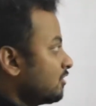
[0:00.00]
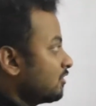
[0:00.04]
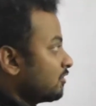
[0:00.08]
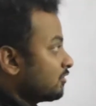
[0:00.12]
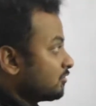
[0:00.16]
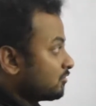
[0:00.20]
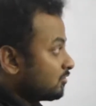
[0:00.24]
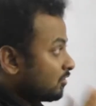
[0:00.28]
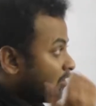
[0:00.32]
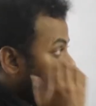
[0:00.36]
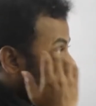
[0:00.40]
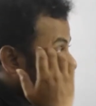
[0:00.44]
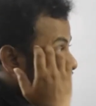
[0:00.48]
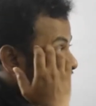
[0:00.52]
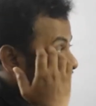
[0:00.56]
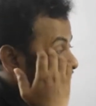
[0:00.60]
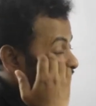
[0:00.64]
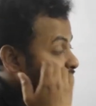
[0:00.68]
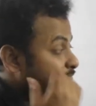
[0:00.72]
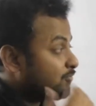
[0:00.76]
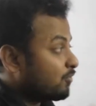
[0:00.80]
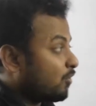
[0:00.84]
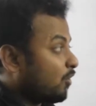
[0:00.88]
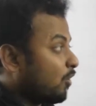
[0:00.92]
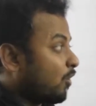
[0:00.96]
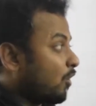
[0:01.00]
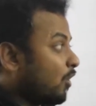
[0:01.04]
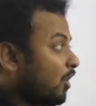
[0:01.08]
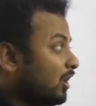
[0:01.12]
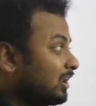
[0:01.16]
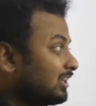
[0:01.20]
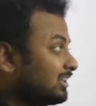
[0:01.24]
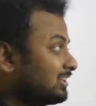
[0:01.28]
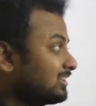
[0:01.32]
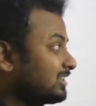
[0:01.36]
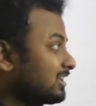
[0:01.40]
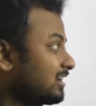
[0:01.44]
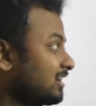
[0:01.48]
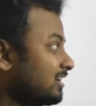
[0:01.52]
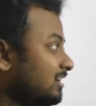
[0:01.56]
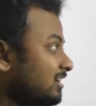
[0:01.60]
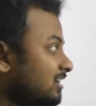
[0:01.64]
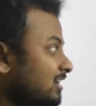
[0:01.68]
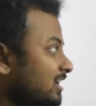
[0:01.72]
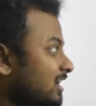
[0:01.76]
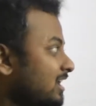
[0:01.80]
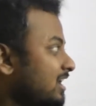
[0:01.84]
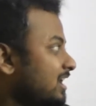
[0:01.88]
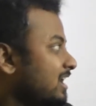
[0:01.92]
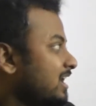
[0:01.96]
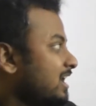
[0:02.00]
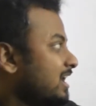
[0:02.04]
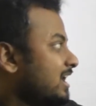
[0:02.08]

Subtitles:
So if all the